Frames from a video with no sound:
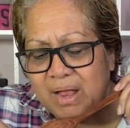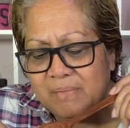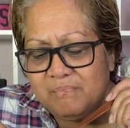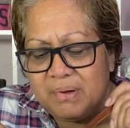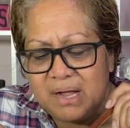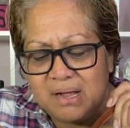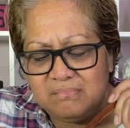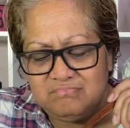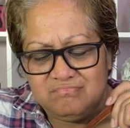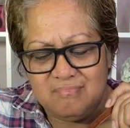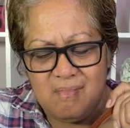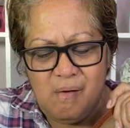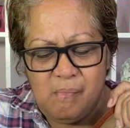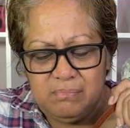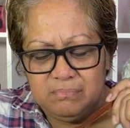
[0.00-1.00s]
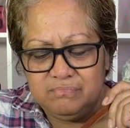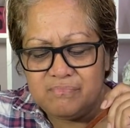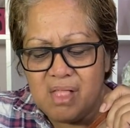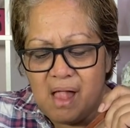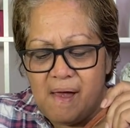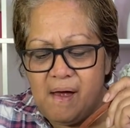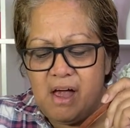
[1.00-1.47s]
But
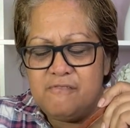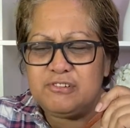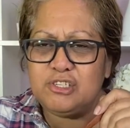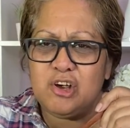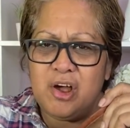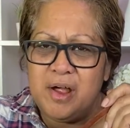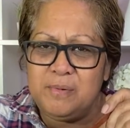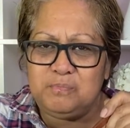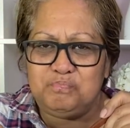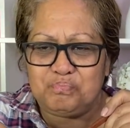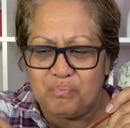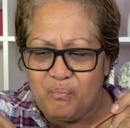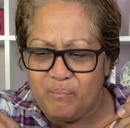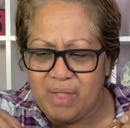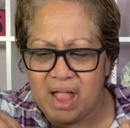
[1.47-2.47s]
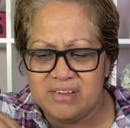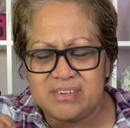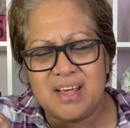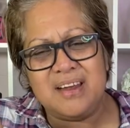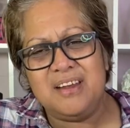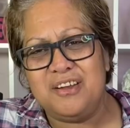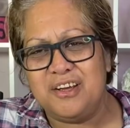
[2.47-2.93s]
over time, I
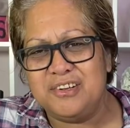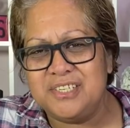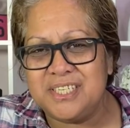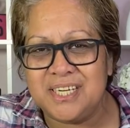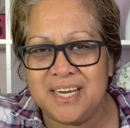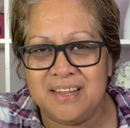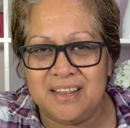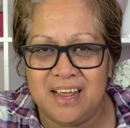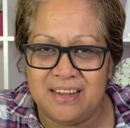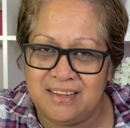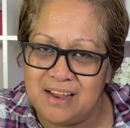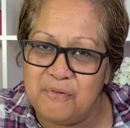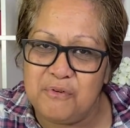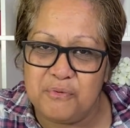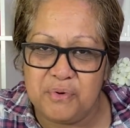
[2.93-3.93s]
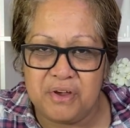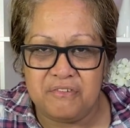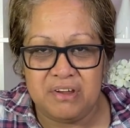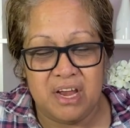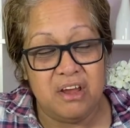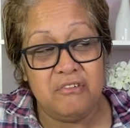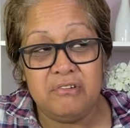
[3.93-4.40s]
started noticing that they were
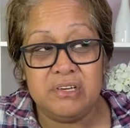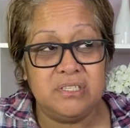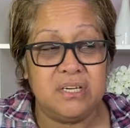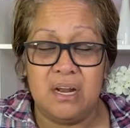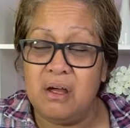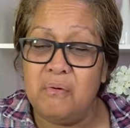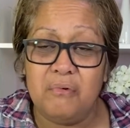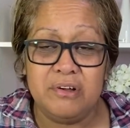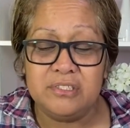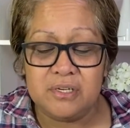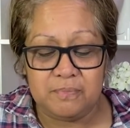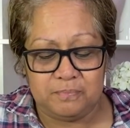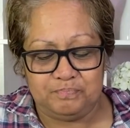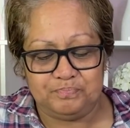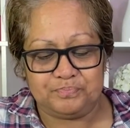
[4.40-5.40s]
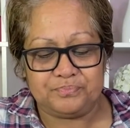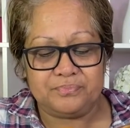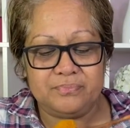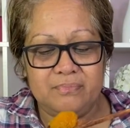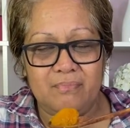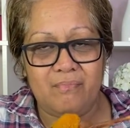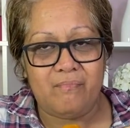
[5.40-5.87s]
wearing earrings and I wasn't.
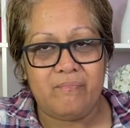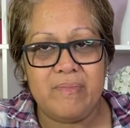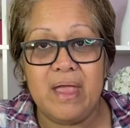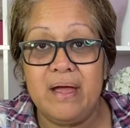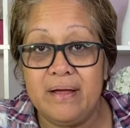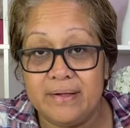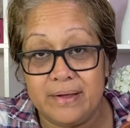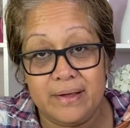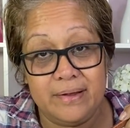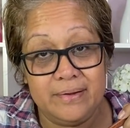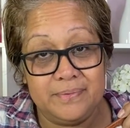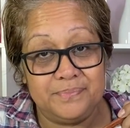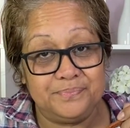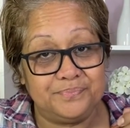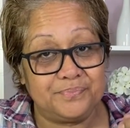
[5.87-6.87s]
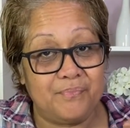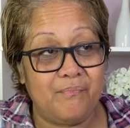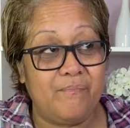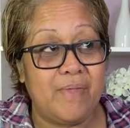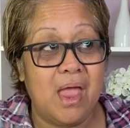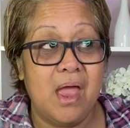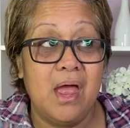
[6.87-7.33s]
Okay.
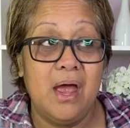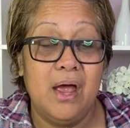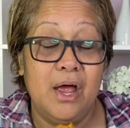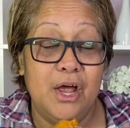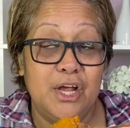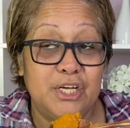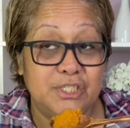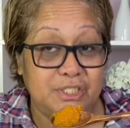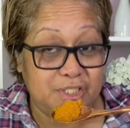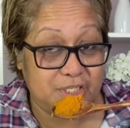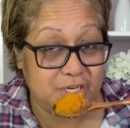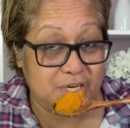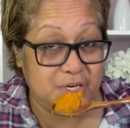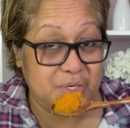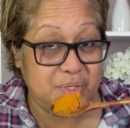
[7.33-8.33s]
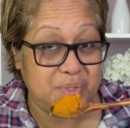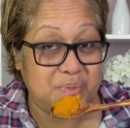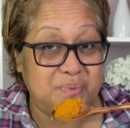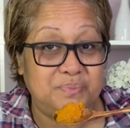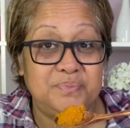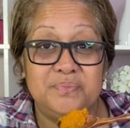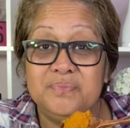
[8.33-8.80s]
So,
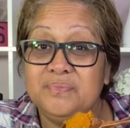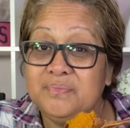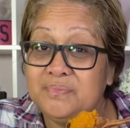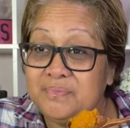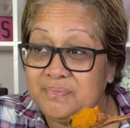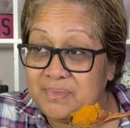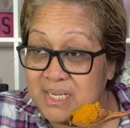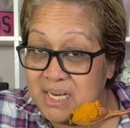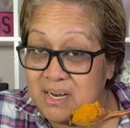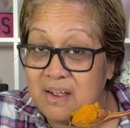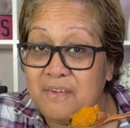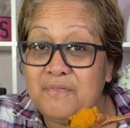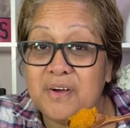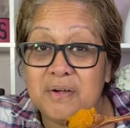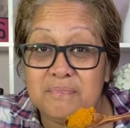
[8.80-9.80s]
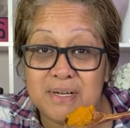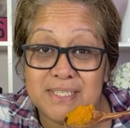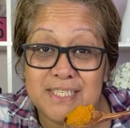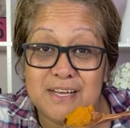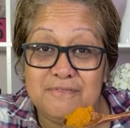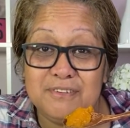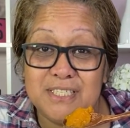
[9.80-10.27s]
did I find
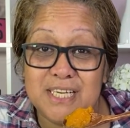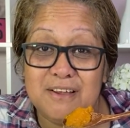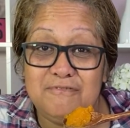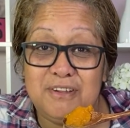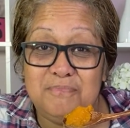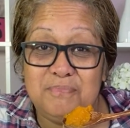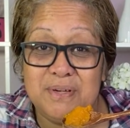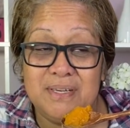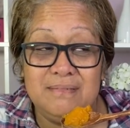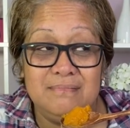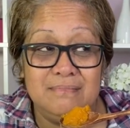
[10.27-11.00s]
myself a safety pin?